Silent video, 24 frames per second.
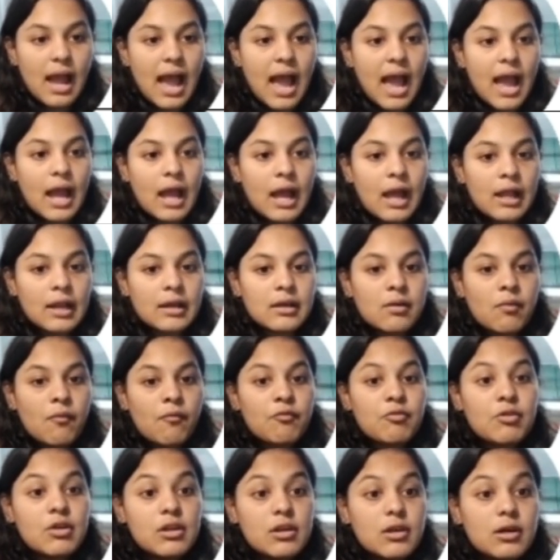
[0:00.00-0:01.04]
and
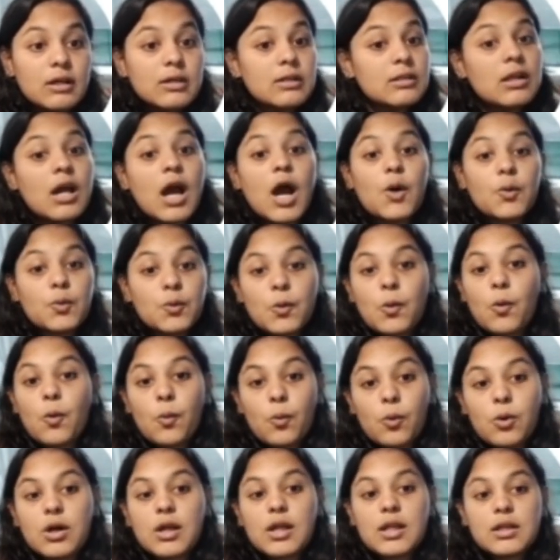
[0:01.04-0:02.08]
we learned how
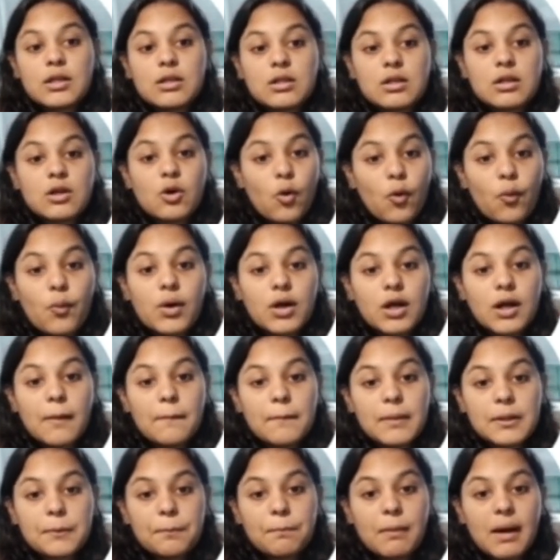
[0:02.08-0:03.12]
to
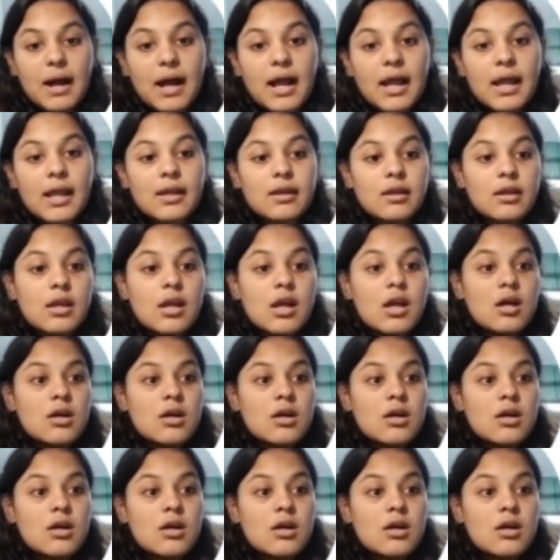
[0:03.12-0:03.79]
overcome it by